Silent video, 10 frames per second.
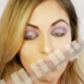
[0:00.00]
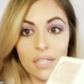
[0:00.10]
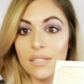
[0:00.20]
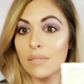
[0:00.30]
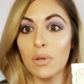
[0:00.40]

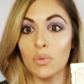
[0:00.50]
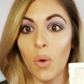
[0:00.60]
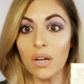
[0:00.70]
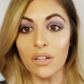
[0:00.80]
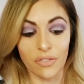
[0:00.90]
it smells
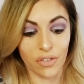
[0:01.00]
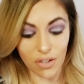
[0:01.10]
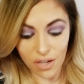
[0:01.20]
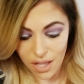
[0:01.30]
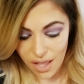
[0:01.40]

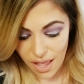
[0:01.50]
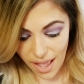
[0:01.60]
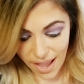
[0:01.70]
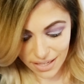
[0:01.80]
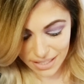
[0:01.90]
wonderful.
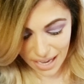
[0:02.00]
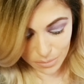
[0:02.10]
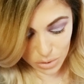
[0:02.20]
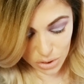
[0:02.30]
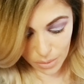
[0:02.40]
And yeah,
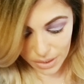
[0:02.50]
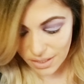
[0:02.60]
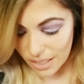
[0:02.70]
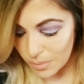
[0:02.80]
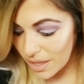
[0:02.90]
I'm so
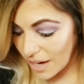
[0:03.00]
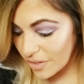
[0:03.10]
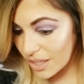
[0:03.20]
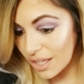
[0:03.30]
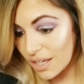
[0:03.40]
excited with
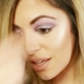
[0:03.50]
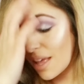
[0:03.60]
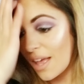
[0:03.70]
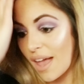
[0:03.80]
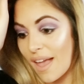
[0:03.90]
everything.
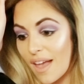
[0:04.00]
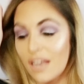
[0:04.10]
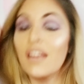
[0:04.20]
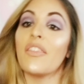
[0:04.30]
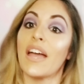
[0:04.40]

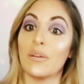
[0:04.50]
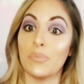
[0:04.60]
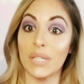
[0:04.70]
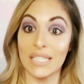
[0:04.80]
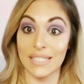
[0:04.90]
And that
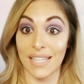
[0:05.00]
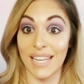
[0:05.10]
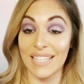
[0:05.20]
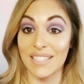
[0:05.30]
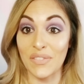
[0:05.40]
completes
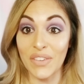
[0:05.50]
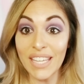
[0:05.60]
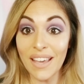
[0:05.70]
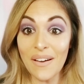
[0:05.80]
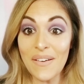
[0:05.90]
today's
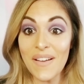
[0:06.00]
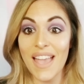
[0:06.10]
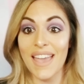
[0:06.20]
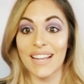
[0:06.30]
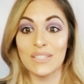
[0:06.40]
video.
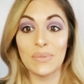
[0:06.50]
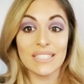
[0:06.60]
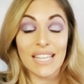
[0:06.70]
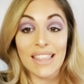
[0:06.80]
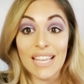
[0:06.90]
And I just want to
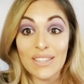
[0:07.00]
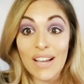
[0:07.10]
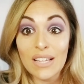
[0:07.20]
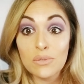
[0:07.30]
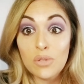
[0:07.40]
say thank you
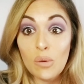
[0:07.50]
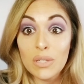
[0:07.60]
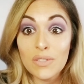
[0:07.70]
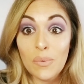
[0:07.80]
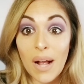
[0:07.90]
guys so
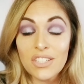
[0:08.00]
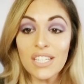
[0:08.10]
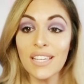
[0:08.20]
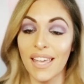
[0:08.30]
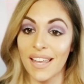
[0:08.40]
much for
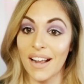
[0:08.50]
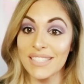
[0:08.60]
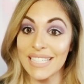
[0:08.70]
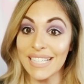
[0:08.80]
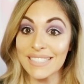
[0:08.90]
watching and I'll
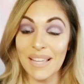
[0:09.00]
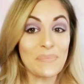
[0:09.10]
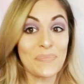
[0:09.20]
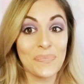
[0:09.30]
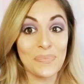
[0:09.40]
see you next time.
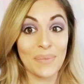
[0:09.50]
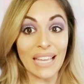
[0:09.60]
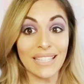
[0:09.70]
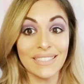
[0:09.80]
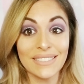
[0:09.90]
Bye.